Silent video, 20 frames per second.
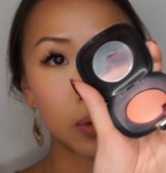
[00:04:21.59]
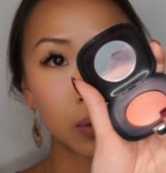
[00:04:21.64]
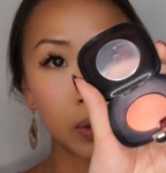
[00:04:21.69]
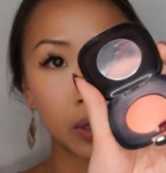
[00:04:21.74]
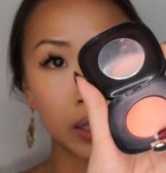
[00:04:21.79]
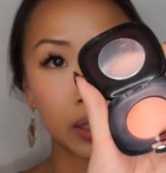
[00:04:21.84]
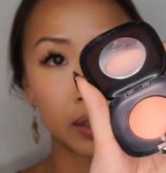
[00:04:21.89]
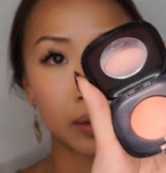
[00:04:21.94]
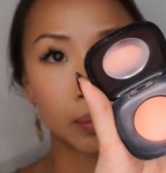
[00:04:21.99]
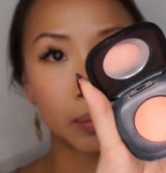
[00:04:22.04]

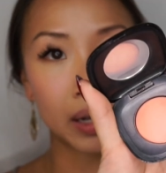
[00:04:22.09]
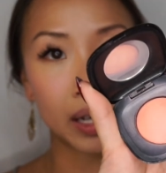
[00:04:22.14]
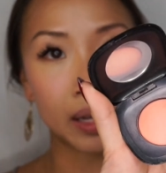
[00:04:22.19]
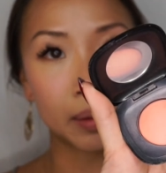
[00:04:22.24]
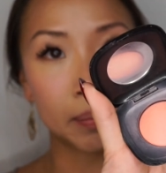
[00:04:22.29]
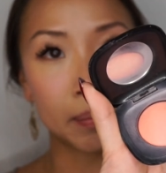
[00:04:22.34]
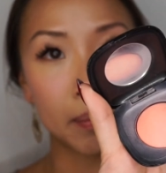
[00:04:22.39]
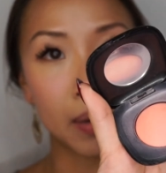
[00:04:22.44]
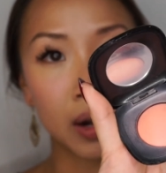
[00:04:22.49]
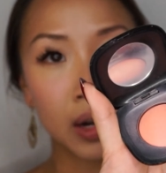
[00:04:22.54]
with my
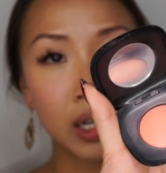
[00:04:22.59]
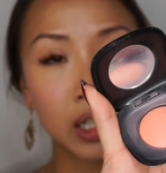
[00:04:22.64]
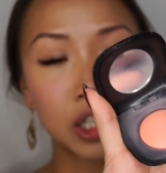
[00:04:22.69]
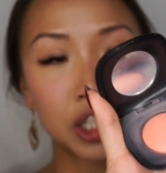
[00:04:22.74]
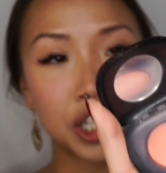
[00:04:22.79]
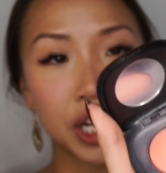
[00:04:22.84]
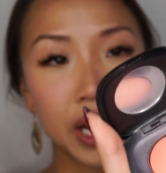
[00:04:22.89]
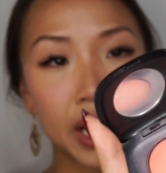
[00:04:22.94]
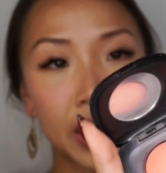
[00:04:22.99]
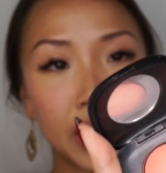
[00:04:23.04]
Marc
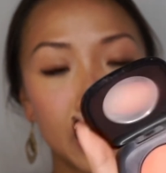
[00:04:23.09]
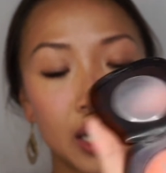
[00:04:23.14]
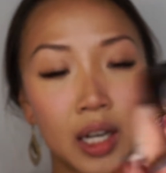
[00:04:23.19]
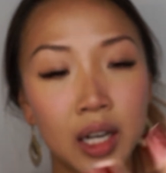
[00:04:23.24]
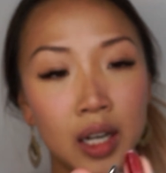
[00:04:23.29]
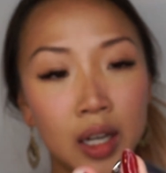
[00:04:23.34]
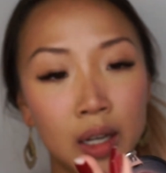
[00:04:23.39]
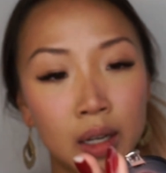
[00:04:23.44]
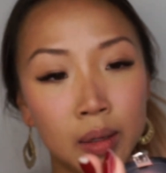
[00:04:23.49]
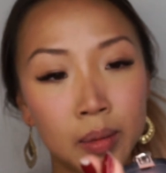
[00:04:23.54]

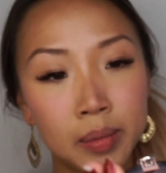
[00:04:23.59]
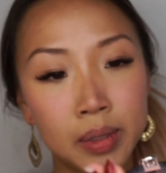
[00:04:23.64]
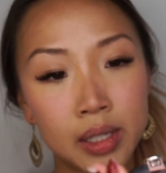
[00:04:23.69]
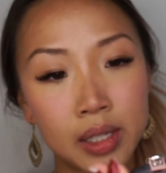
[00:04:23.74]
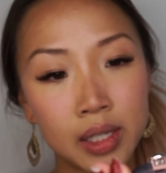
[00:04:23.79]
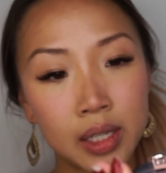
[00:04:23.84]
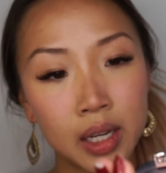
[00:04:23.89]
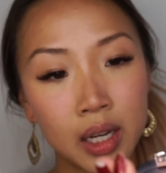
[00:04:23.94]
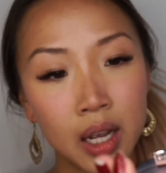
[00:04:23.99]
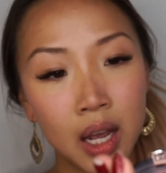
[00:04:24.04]

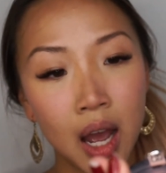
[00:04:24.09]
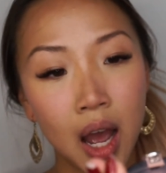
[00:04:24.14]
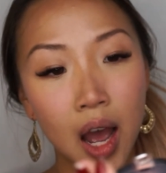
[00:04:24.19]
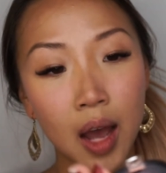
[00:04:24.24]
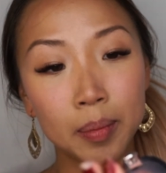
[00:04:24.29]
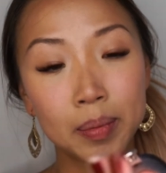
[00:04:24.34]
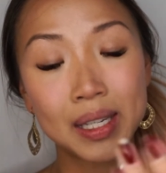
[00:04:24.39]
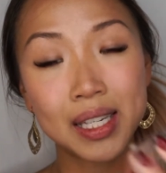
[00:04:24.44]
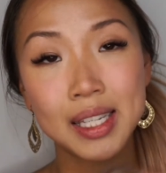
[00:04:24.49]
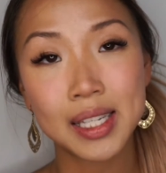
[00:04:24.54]
Jacobs
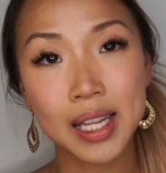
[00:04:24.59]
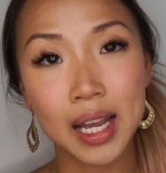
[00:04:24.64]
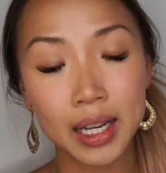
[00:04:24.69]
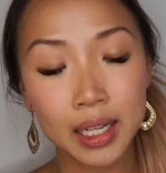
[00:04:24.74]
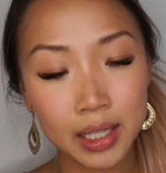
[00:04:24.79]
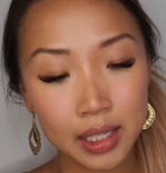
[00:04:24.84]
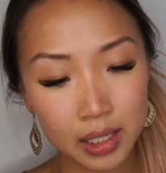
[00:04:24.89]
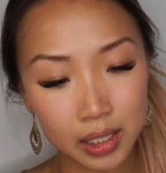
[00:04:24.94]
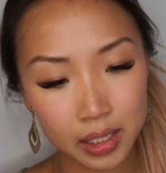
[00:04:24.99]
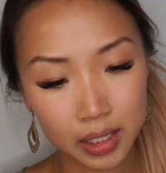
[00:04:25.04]

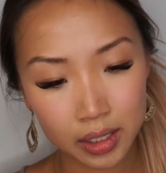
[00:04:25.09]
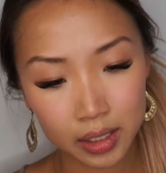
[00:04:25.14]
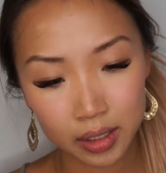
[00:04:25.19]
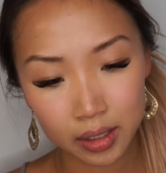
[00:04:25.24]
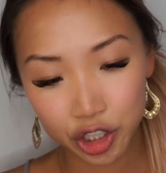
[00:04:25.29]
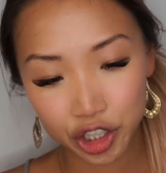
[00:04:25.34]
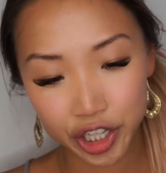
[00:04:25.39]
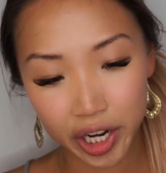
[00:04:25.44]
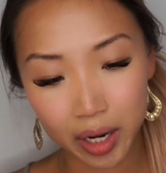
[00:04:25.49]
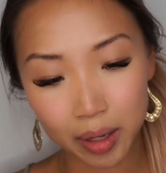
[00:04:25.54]

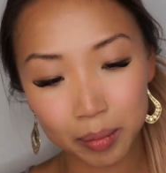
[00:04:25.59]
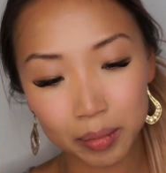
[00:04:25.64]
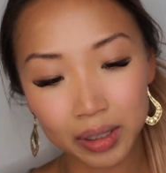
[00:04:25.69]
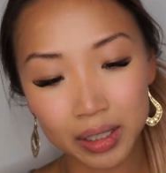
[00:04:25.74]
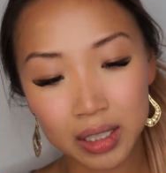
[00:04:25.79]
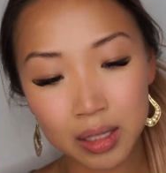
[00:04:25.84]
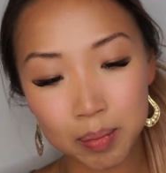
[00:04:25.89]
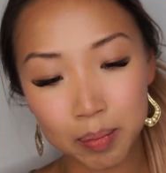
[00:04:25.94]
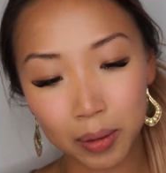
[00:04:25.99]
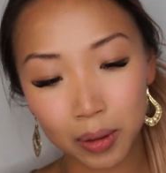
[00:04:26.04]
Obsessed
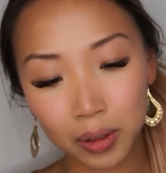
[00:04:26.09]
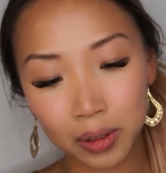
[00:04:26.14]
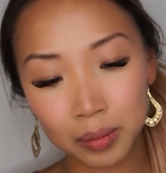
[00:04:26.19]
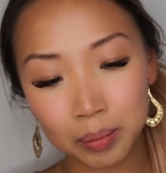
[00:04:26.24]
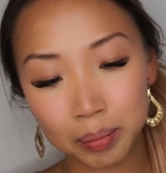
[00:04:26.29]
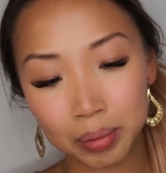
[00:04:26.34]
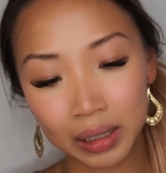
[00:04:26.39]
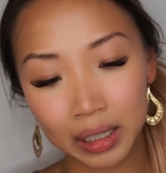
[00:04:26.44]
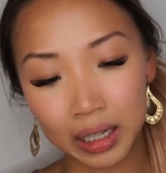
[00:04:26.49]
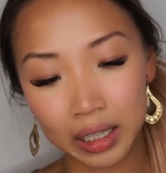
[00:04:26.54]
Shameless Bold
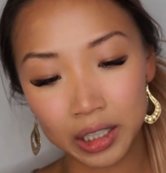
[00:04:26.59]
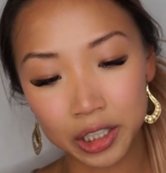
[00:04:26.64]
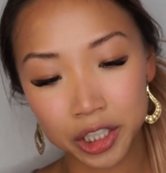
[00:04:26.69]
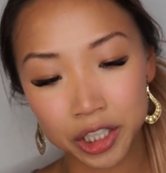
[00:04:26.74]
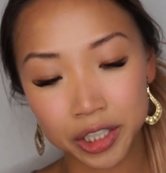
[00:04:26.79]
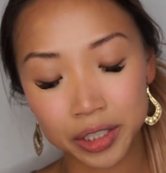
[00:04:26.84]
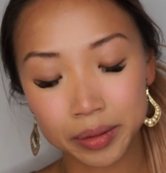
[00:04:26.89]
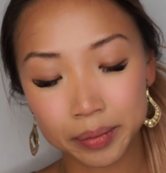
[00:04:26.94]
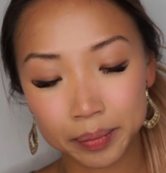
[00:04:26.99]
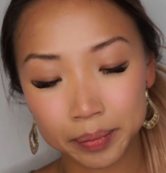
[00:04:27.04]

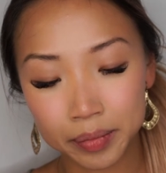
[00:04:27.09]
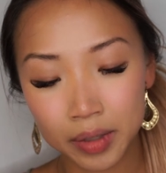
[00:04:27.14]
Blush.